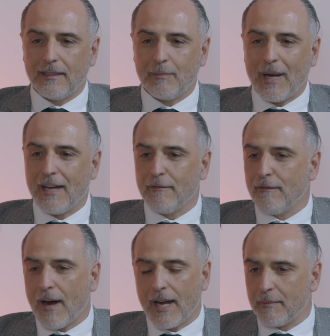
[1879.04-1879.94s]
my
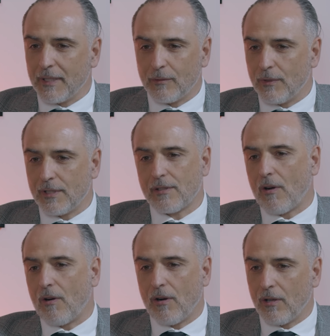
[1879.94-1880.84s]
environment was
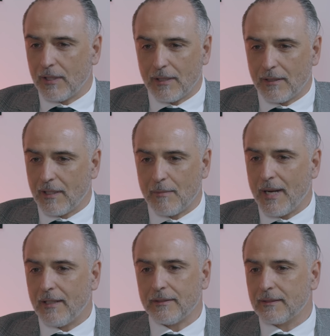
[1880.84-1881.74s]
all
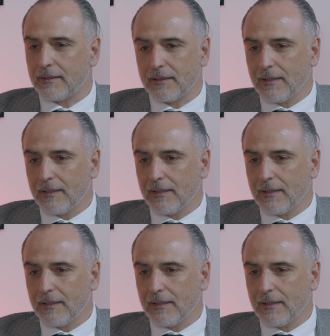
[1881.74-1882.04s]
about,